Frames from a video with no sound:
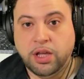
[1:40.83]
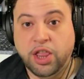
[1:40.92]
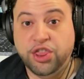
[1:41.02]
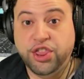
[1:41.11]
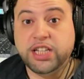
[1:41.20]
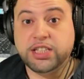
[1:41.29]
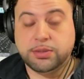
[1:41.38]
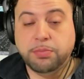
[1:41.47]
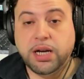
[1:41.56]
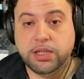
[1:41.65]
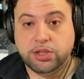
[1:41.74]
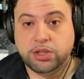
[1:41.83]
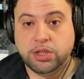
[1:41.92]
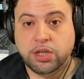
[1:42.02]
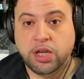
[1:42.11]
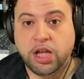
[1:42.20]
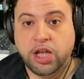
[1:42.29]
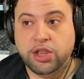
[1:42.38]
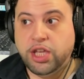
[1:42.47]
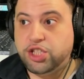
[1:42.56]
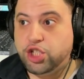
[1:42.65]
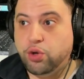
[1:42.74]
this much
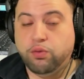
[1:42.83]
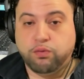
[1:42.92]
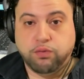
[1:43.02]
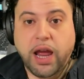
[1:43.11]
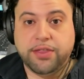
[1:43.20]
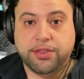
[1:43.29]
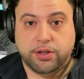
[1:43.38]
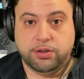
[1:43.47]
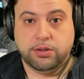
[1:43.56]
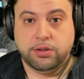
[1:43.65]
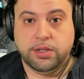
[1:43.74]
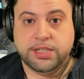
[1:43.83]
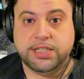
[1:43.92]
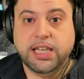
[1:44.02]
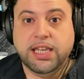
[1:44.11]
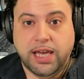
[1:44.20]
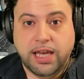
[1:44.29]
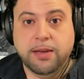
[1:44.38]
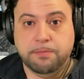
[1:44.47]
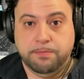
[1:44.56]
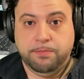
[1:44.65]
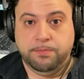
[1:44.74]
that you rather see
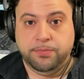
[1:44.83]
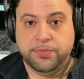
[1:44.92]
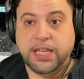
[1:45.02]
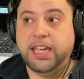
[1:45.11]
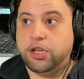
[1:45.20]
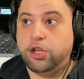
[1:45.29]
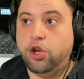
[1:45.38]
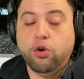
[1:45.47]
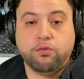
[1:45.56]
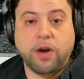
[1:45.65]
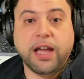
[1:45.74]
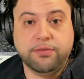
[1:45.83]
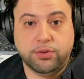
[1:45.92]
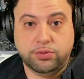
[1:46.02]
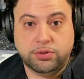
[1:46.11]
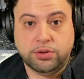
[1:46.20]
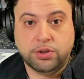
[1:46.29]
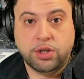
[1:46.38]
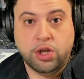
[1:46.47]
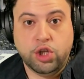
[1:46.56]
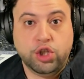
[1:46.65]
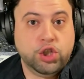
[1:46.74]
him take your rivals
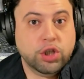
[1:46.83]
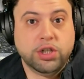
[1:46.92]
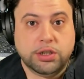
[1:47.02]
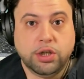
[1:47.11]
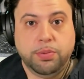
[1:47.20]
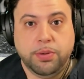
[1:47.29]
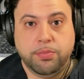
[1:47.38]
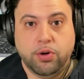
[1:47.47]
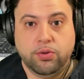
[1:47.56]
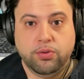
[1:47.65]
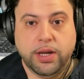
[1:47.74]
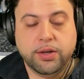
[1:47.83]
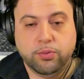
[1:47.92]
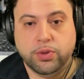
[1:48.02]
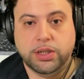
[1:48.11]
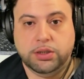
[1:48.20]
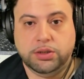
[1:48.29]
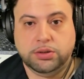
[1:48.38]
to the Super Bowl and win it?